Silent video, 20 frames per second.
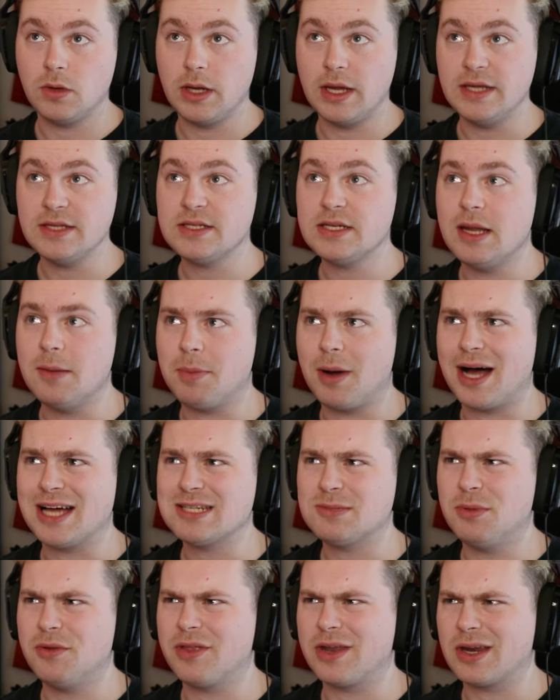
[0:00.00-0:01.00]
isn't it
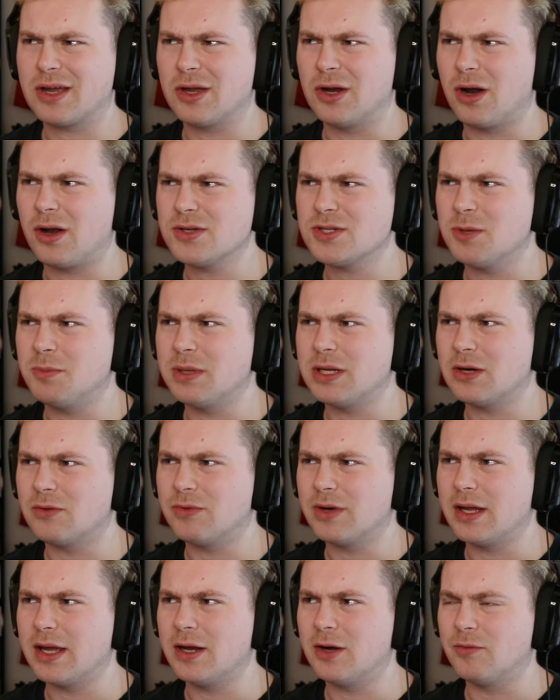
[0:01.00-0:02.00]
possible that it could also be a,
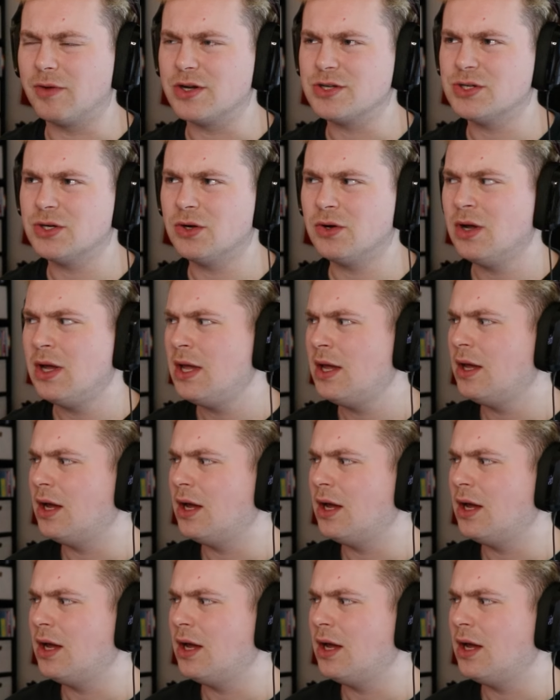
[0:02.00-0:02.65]
an original?